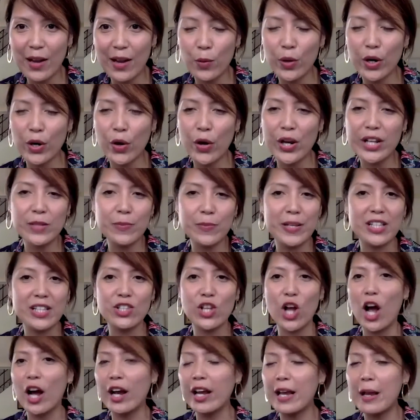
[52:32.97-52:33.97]
We're going to be
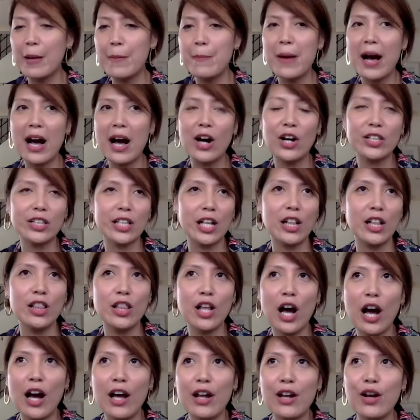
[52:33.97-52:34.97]
talking about a
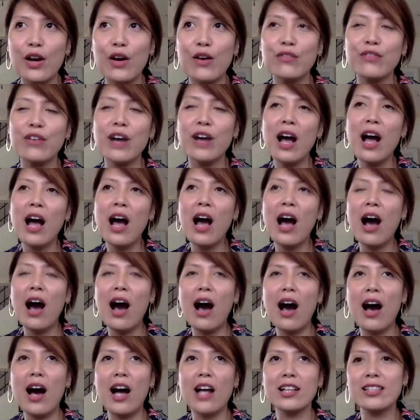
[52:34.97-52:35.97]
lot
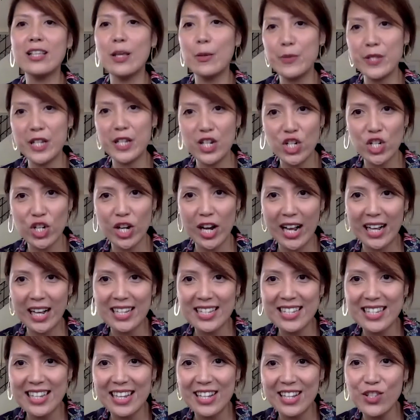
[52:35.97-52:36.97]
of tips and tricks
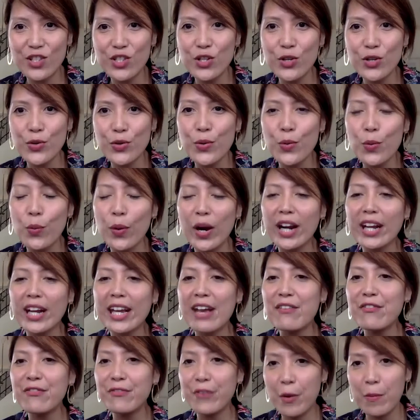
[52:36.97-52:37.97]
into
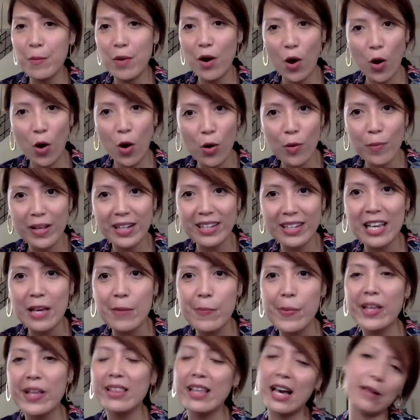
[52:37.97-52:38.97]
working from home and
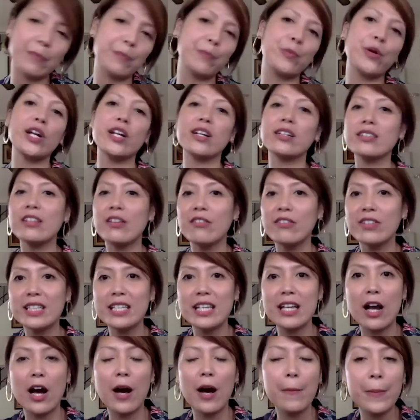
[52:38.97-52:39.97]
keeping that
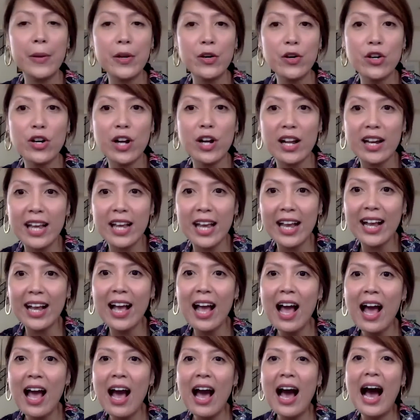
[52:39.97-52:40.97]
productivity up and running.
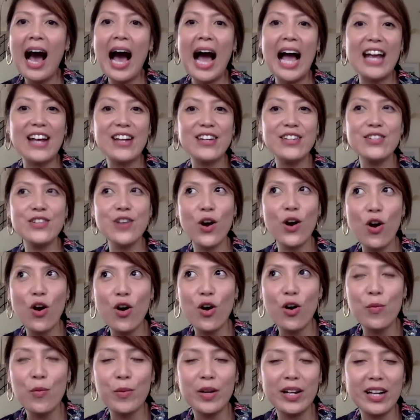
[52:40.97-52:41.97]
I
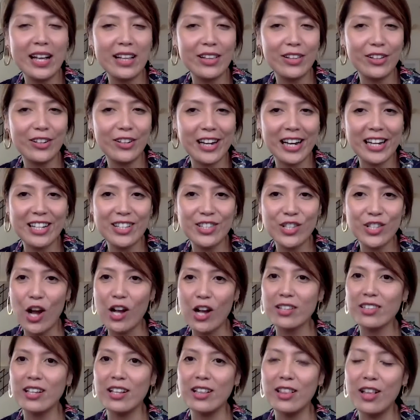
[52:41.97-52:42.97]
know Monette already
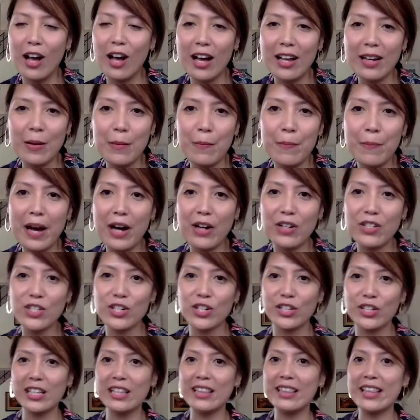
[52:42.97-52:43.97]
talked a lot about
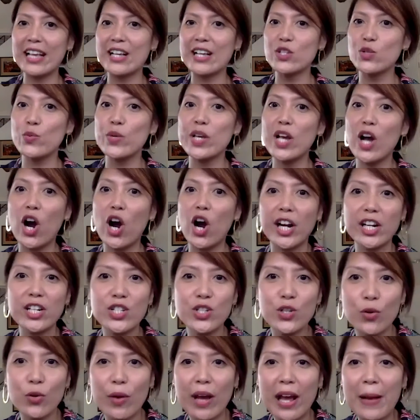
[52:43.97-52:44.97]
certain things we are
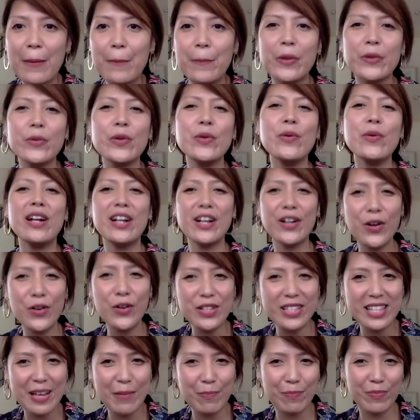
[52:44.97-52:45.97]
doing, but we want to
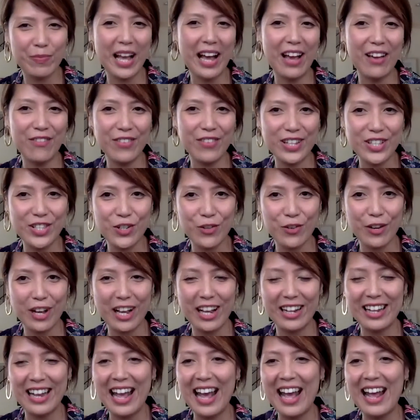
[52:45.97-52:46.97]
go deep dive into
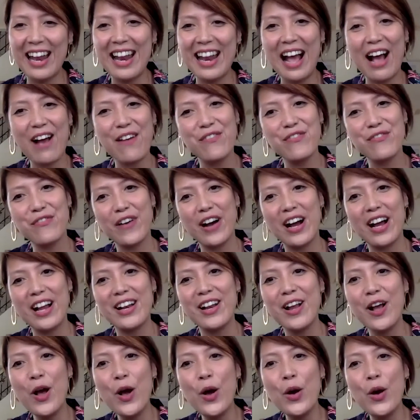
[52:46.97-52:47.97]
it and have
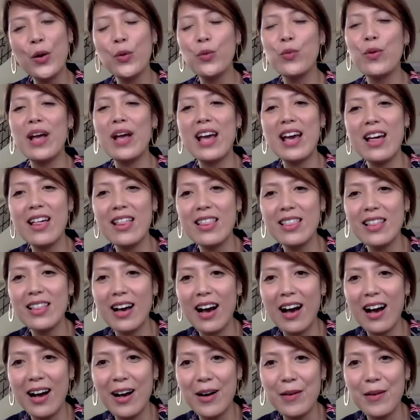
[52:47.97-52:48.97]
fun with
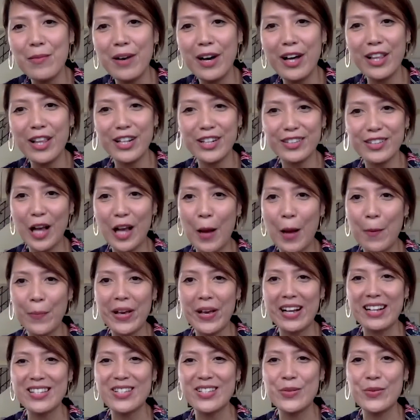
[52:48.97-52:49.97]
other
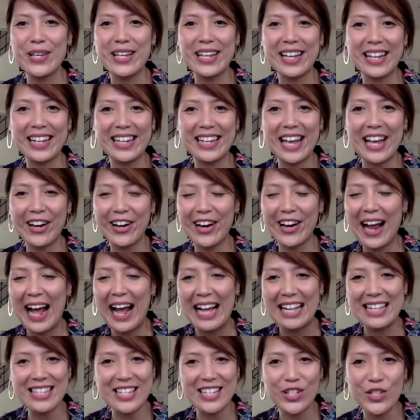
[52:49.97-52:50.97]
topics we can get our
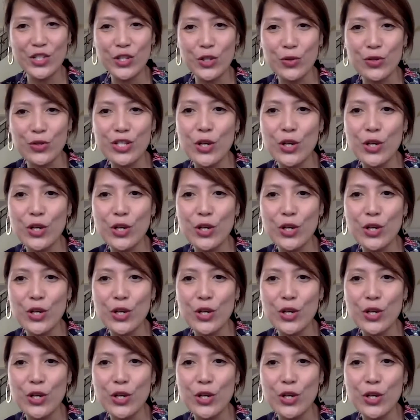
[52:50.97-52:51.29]
hands into.